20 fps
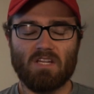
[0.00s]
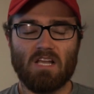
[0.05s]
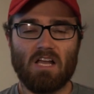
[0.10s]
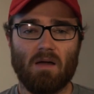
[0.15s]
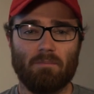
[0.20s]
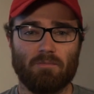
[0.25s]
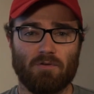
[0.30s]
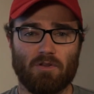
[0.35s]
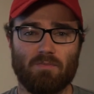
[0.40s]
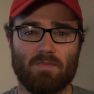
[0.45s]

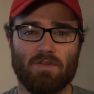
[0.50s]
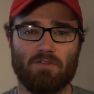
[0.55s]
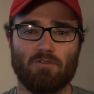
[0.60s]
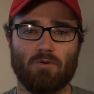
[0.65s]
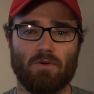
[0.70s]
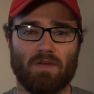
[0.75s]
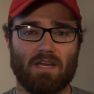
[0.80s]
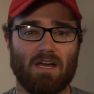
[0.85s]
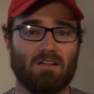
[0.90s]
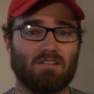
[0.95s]
I'm going to be
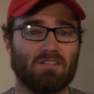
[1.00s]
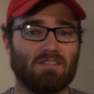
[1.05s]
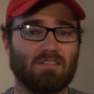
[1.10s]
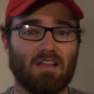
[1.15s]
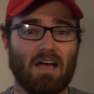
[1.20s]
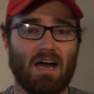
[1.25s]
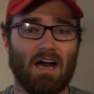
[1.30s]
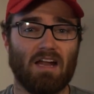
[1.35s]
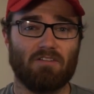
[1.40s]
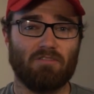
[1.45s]
doing a
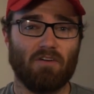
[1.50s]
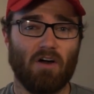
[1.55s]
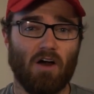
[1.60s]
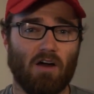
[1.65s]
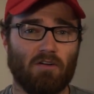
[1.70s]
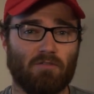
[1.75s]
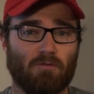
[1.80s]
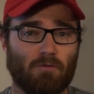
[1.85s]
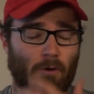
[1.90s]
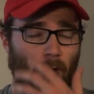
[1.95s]
lot of
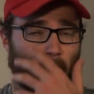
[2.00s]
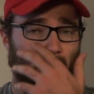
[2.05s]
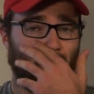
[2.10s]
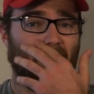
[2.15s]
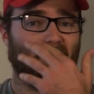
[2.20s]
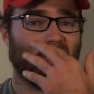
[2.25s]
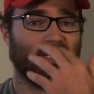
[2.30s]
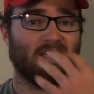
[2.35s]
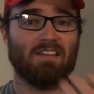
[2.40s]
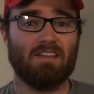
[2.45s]
off-road
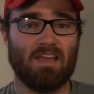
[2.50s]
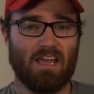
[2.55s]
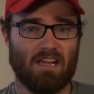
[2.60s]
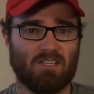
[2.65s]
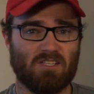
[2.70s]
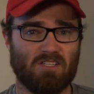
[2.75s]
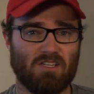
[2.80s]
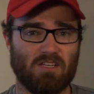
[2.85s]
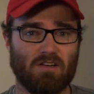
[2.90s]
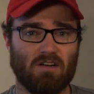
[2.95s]

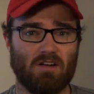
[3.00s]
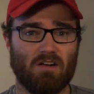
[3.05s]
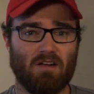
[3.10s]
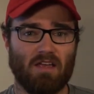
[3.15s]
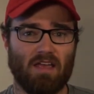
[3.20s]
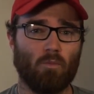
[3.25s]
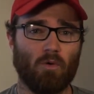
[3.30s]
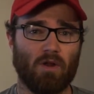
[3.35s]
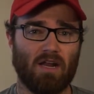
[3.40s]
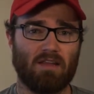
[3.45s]
next year
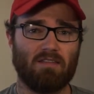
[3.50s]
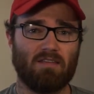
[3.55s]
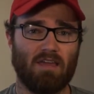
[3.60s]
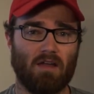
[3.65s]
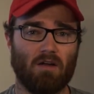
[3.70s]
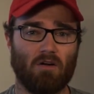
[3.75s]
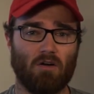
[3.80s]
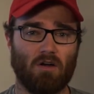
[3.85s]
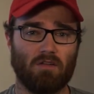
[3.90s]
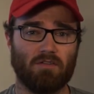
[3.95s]
when I
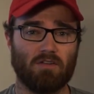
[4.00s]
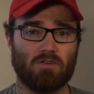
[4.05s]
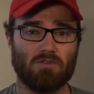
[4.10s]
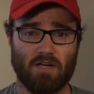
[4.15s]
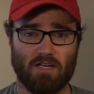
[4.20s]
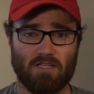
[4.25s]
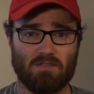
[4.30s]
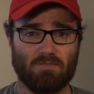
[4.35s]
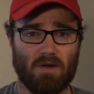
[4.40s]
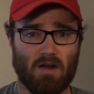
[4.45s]
take on the
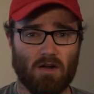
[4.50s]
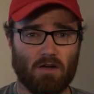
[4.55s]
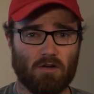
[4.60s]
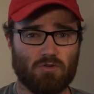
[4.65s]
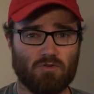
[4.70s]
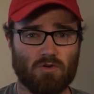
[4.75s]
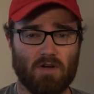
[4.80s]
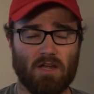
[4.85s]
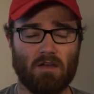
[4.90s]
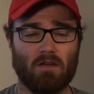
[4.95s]
Trans-America
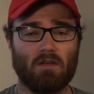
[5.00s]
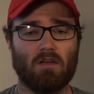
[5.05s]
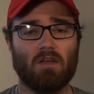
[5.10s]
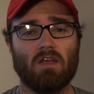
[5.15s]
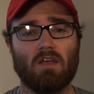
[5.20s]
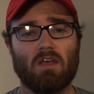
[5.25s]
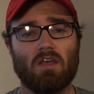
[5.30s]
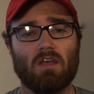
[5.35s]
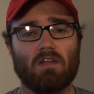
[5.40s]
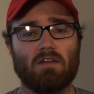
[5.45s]
Trail.
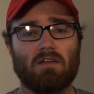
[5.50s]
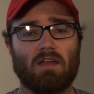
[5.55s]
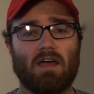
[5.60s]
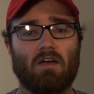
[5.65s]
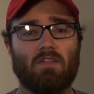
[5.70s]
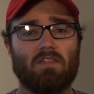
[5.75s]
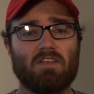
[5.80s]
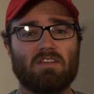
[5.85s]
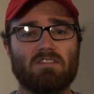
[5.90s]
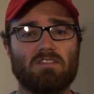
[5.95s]

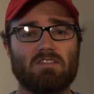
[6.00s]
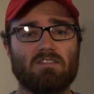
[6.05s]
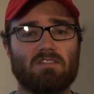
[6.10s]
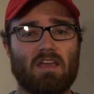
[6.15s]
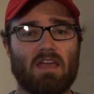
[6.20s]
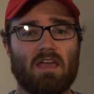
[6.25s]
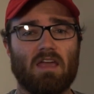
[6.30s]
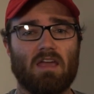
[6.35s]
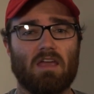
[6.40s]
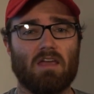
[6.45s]
Now this is
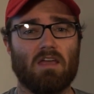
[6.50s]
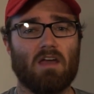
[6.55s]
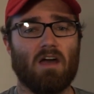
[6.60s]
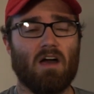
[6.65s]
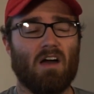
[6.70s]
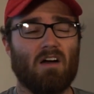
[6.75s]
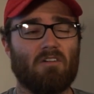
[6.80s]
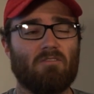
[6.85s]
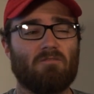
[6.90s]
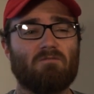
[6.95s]
a
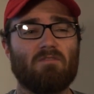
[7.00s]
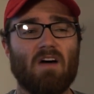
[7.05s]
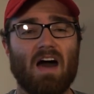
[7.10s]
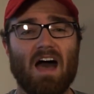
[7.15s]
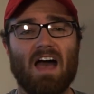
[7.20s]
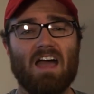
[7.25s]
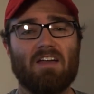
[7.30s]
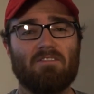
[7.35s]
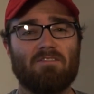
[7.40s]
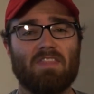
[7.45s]

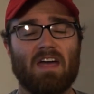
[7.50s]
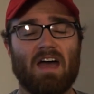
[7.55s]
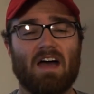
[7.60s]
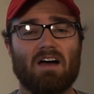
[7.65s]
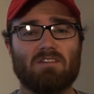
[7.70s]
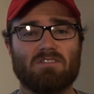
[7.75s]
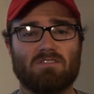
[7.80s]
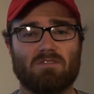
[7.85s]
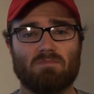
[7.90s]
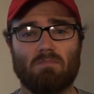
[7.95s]

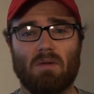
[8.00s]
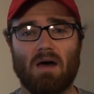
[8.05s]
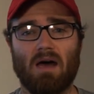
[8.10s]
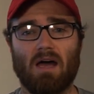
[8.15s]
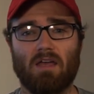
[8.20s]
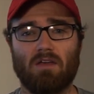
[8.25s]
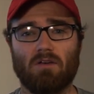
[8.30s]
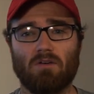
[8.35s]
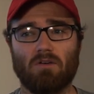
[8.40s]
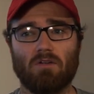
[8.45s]
5,000
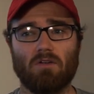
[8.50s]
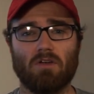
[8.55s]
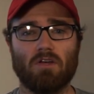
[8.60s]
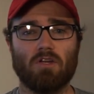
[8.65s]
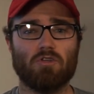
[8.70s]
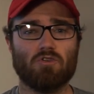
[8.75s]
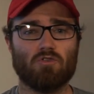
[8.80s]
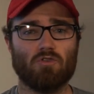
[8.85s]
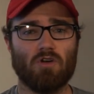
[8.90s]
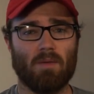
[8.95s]
mile
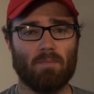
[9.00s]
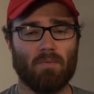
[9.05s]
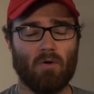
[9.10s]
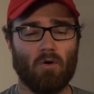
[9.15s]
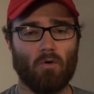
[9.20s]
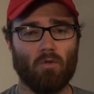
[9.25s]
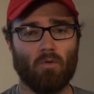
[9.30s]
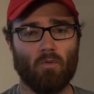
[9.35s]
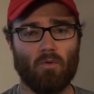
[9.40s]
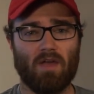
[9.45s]
trip
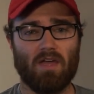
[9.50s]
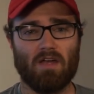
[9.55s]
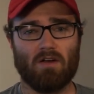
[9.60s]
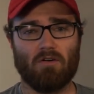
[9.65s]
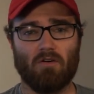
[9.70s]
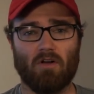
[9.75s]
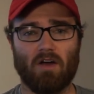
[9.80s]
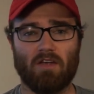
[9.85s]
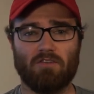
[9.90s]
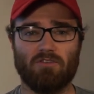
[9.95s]
all the way
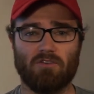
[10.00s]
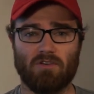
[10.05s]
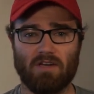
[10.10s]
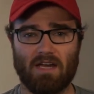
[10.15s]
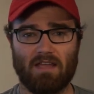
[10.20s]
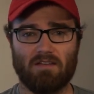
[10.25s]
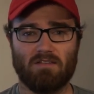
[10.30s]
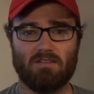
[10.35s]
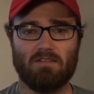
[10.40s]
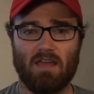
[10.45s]
across the
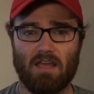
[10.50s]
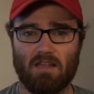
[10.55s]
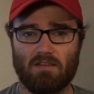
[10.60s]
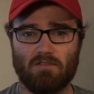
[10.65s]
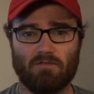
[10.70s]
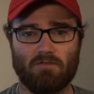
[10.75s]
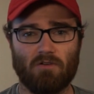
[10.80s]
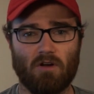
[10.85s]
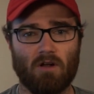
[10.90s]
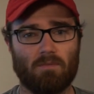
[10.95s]
United States
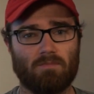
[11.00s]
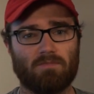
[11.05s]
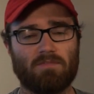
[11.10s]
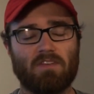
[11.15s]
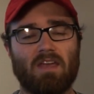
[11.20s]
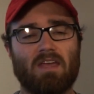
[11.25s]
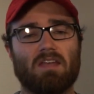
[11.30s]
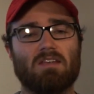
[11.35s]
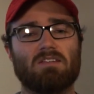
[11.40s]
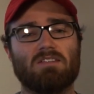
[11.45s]
from
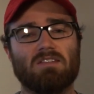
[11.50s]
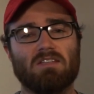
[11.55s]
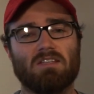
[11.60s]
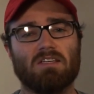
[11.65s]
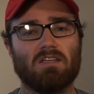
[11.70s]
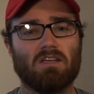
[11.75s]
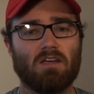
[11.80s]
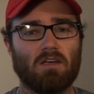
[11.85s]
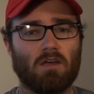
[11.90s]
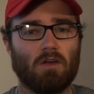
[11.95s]

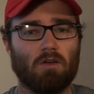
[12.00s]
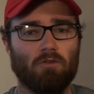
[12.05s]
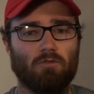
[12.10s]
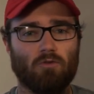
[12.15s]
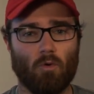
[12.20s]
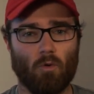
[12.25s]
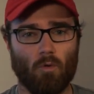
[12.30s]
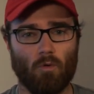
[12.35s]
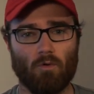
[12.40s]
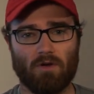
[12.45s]
Tennessee
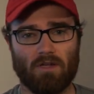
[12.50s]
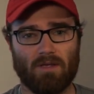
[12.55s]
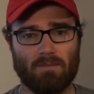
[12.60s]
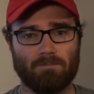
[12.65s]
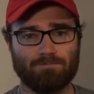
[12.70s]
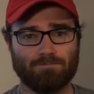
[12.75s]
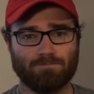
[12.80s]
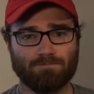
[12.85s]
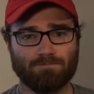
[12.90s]
to Oregon,